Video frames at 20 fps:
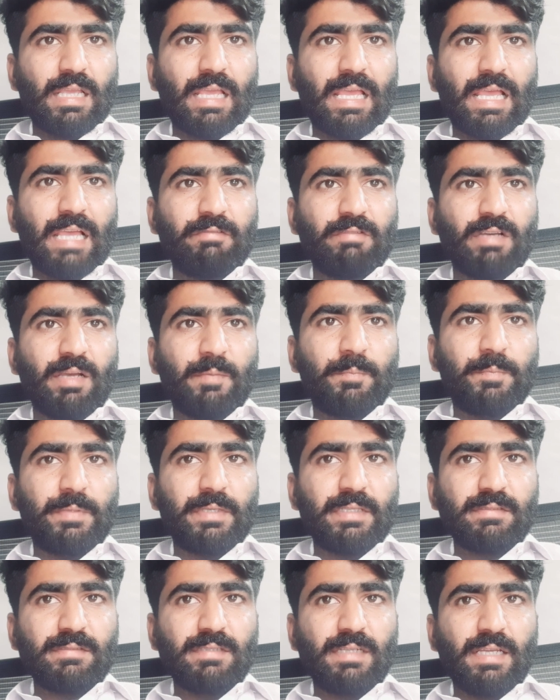have a
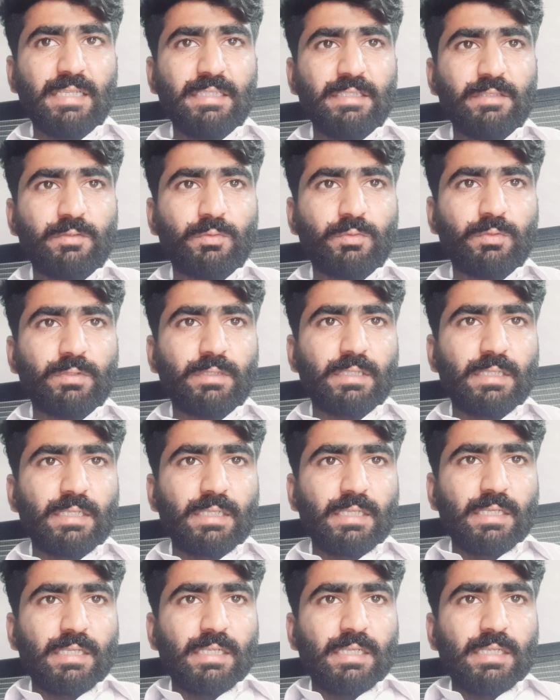baseline rule:
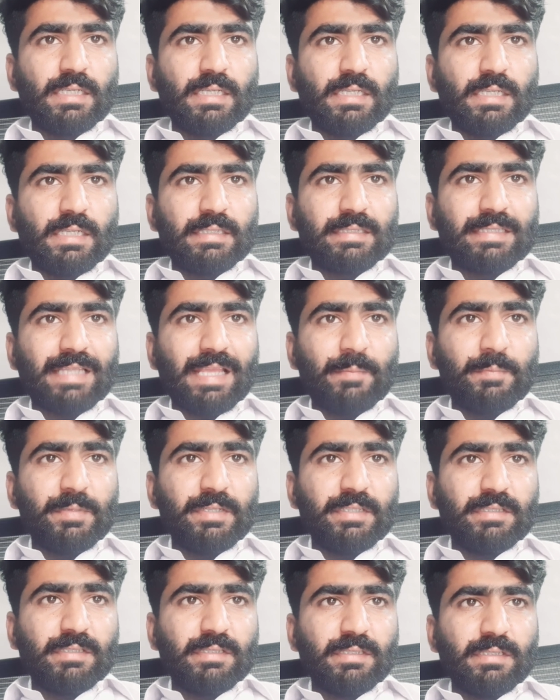
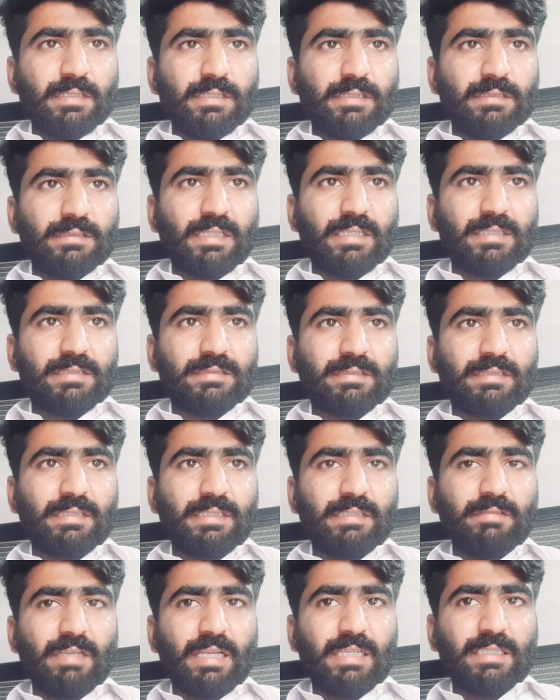debit the
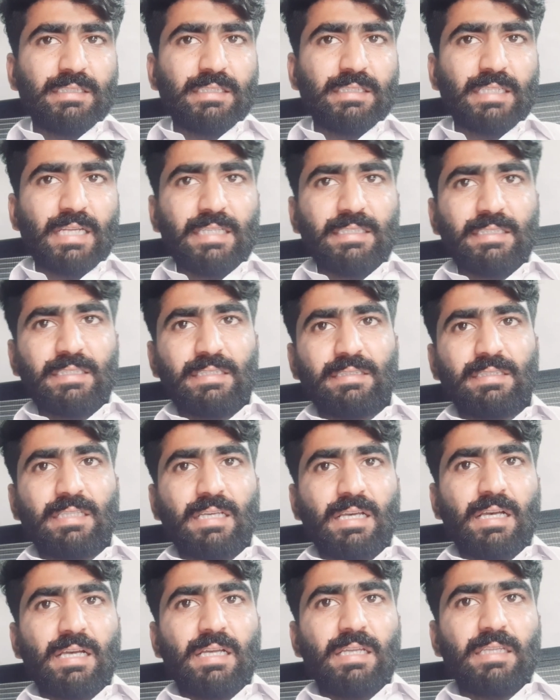receive and credit
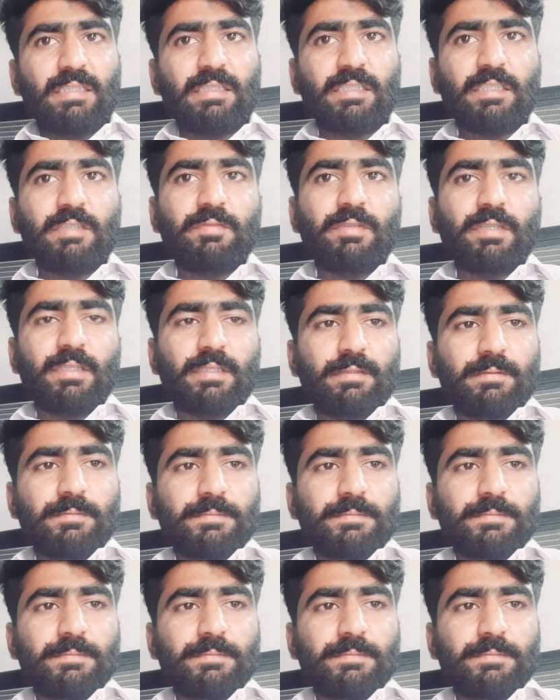the giver.